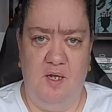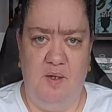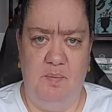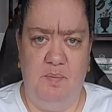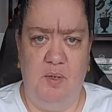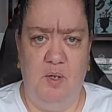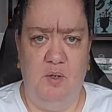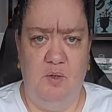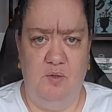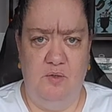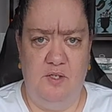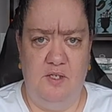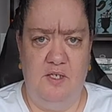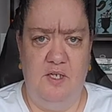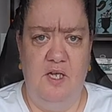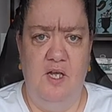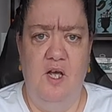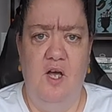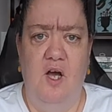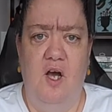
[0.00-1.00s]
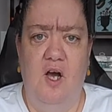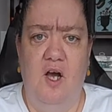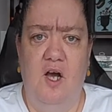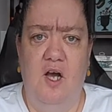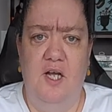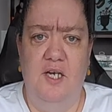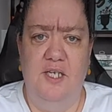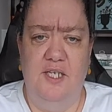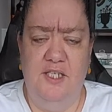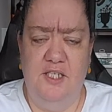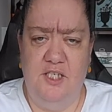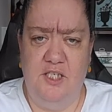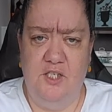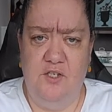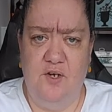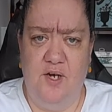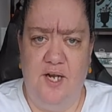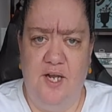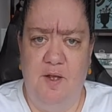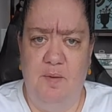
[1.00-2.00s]
post on
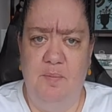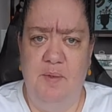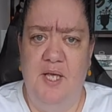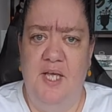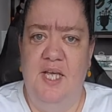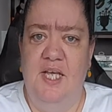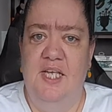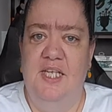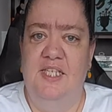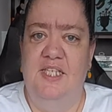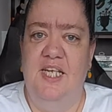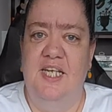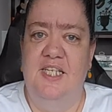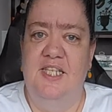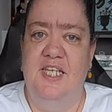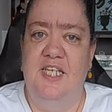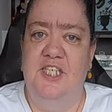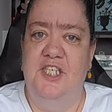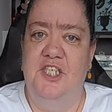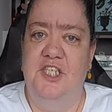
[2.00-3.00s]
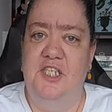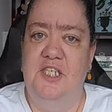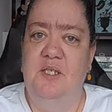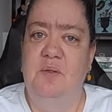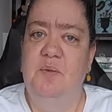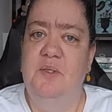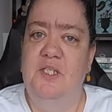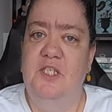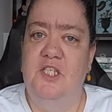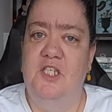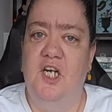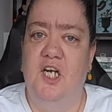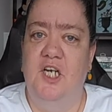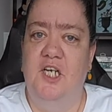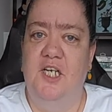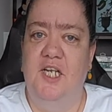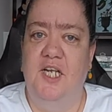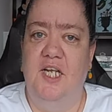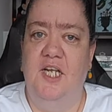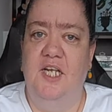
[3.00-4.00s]
Instagram saying that she was
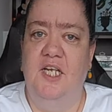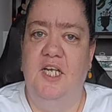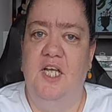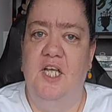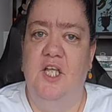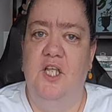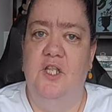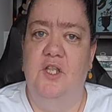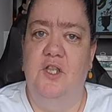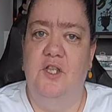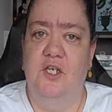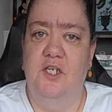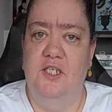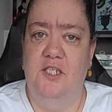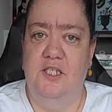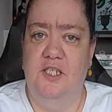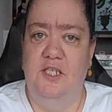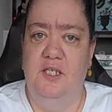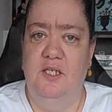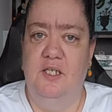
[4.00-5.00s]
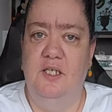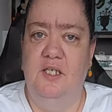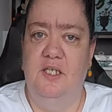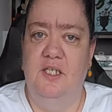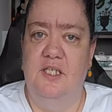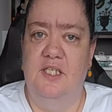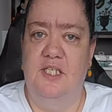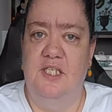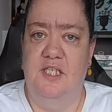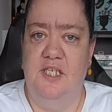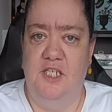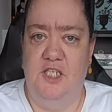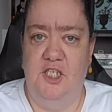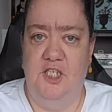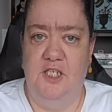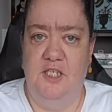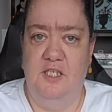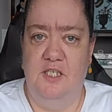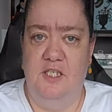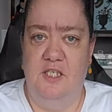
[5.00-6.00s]
starting 13
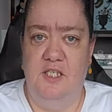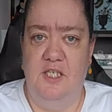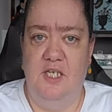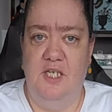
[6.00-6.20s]
stitches